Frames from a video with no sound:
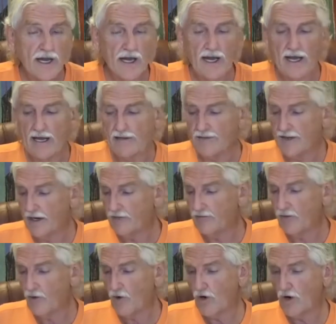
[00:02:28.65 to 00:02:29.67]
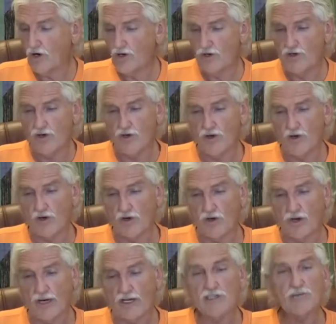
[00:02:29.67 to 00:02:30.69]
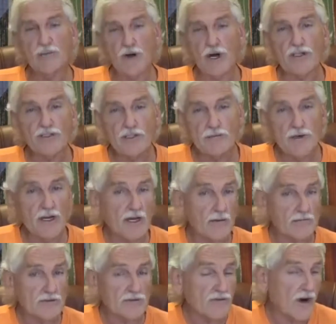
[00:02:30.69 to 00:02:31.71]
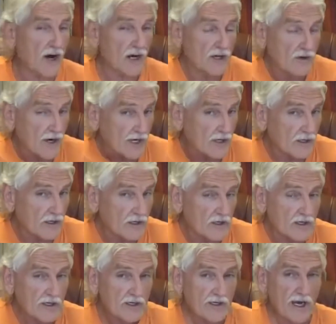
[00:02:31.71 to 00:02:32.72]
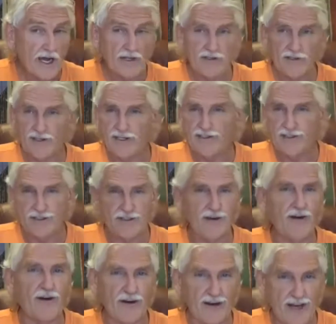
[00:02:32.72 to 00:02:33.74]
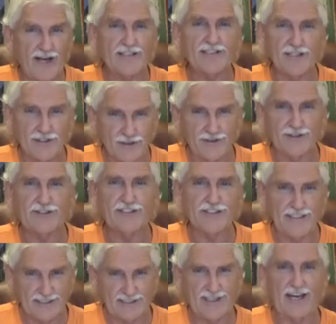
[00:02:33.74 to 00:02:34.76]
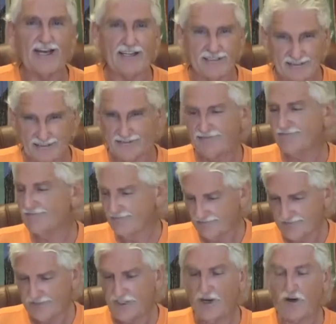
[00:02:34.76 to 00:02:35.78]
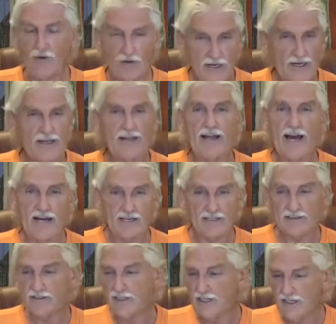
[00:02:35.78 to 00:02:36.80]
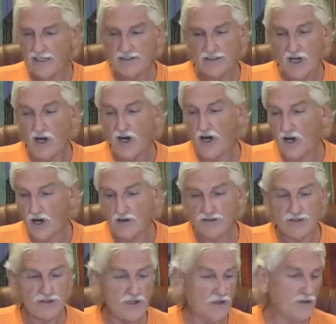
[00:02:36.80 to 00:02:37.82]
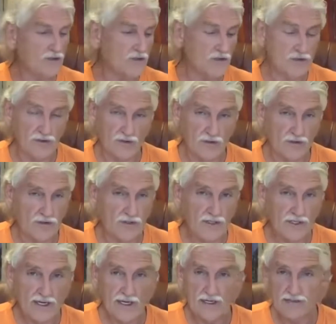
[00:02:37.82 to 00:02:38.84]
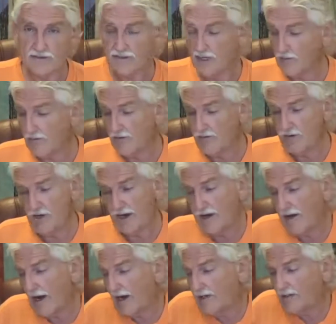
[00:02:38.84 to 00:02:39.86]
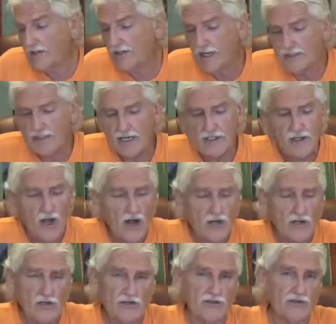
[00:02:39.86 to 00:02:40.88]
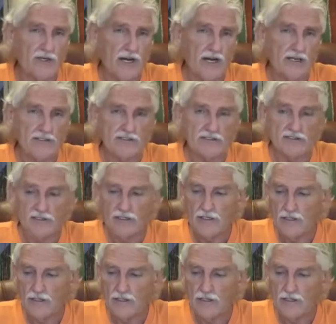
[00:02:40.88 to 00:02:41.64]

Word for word: and therefore your expression becomes far greater, and you get to do all kinds of cool and neat things. So that is, it's all so cool. And some of you, as I talk to you guys